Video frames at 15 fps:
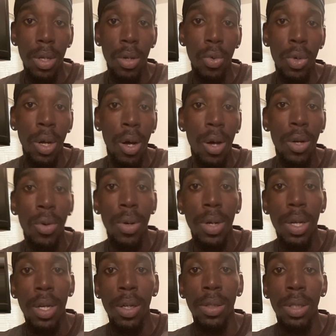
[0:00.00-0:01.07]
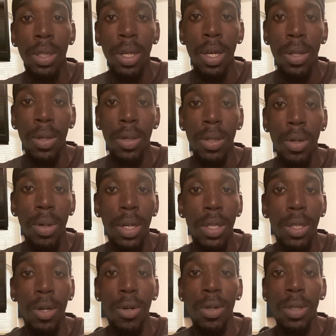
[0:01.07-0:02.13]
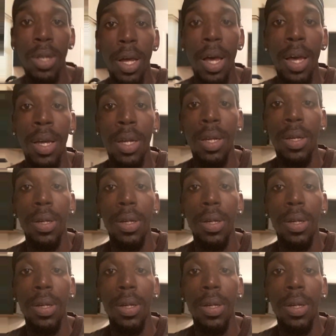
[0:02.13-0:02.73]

We're all going to hell together, so let's curse God.